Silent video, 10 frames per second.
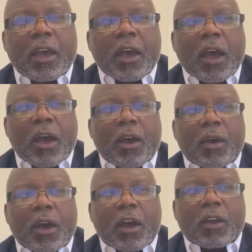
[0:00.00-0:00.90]

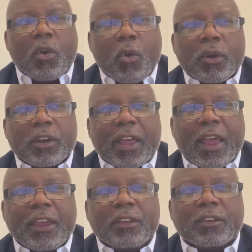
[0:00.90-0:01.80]
a court
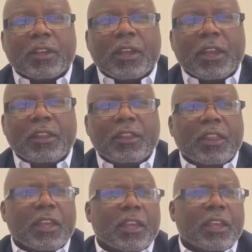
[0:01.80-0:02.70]
case
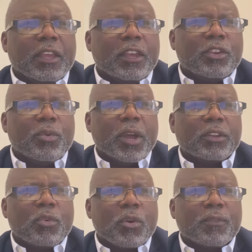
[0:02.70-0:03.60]
in the
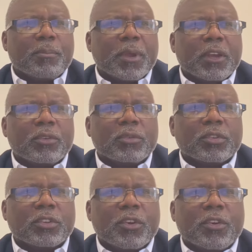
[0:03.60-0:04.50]
U.S. Court of
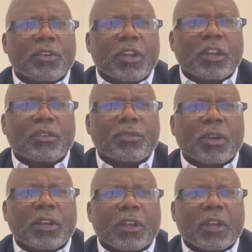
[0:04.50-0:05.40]
Appeals, 3rd
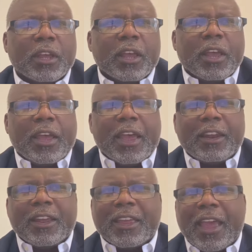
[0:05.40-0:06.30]
District,
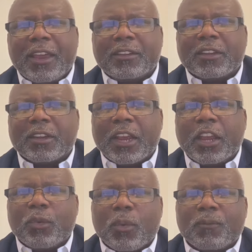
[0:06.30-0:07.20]
and the case is
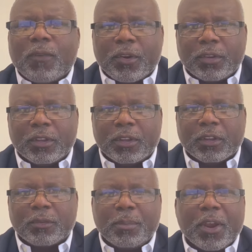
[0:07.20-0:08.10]
Ingram versus
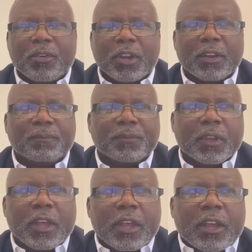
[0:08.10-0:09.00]
Experian.
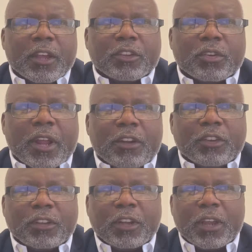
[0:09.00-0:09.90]
So now,
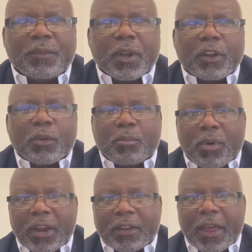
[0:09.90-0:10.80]
just to give you a little
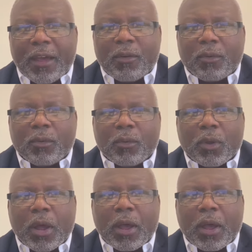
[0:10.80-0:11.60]
breakdown